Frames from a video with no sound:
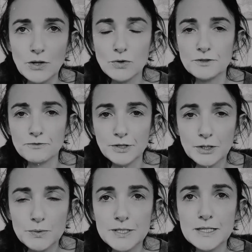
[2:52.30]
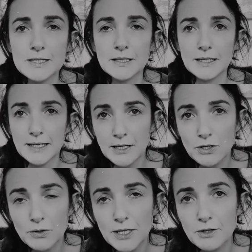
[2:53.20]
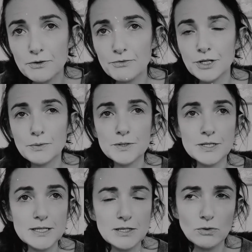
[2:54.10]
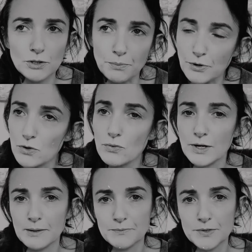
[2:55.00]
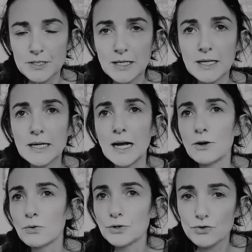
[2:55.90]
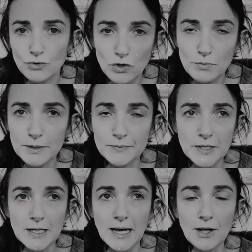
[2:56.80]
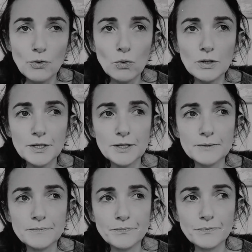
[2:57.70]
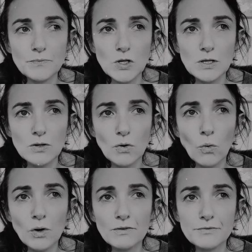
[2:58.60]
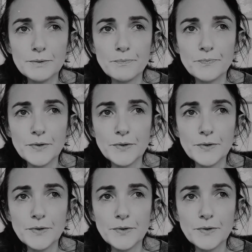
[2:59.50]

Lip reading: and those frequencies and the incoherent frequencies and all the programs and all the trauma and all of